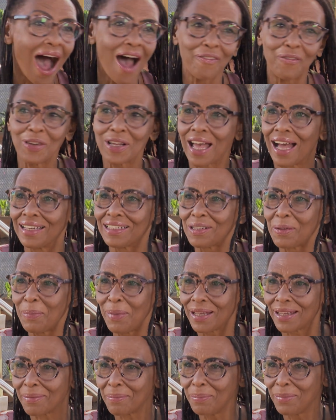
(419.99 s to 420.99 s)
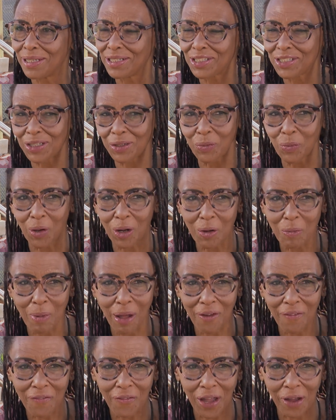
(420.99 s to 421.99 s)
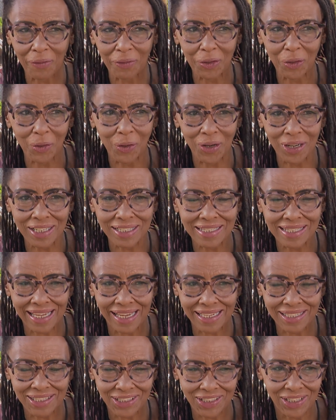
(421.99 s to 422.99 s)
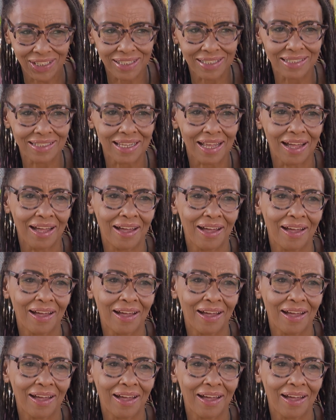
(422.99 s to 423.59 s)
I forgot to make, mention one of my favorite organizations, uh,